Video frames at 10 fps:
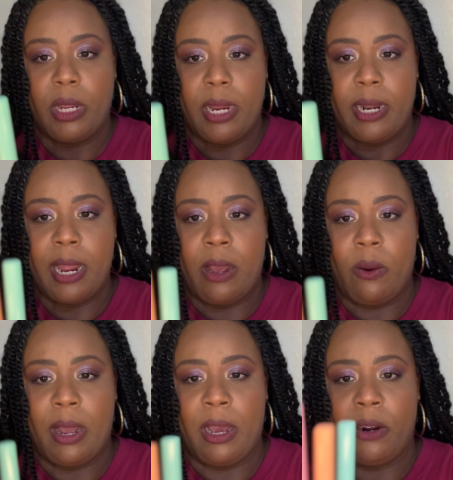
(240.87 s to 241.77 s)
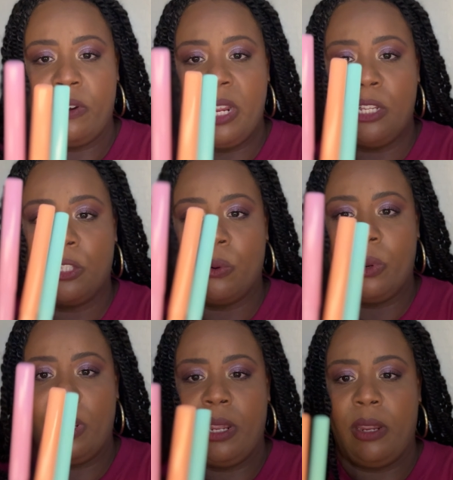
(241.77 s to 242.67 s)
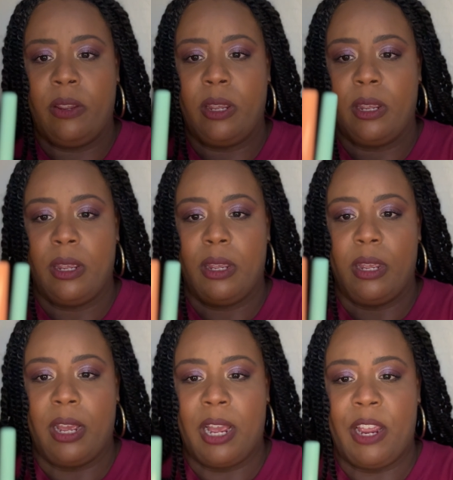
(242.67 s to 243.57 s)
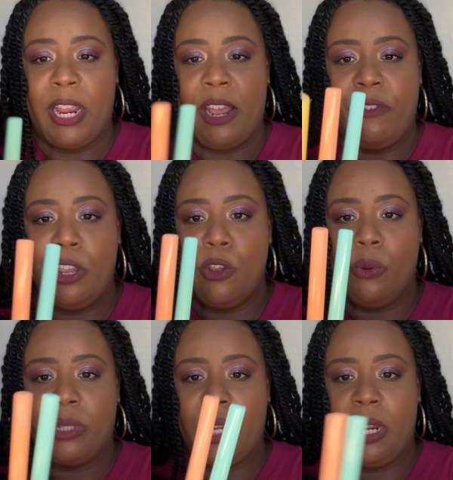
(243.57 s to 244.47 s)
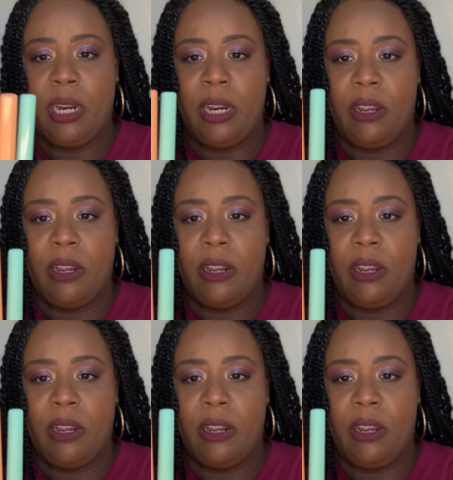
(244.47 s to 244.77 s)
Now, out of these 3, I haven't used any